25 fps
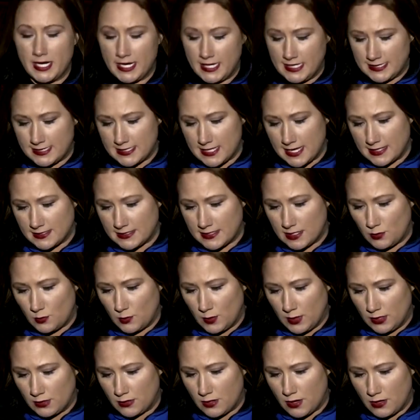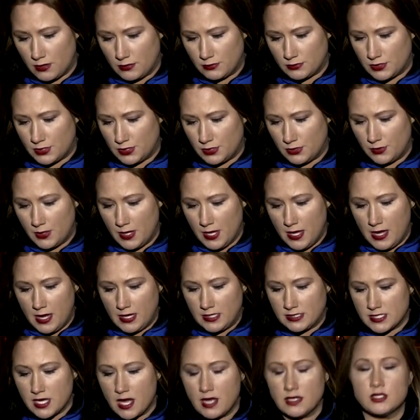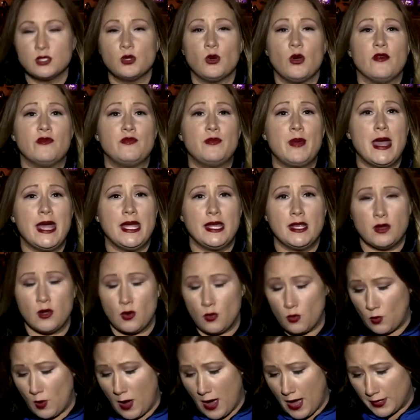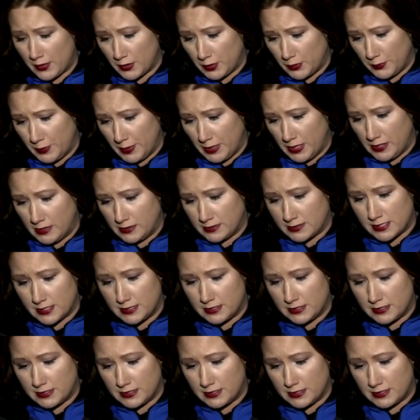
he says it will go to adults who have paid water bills,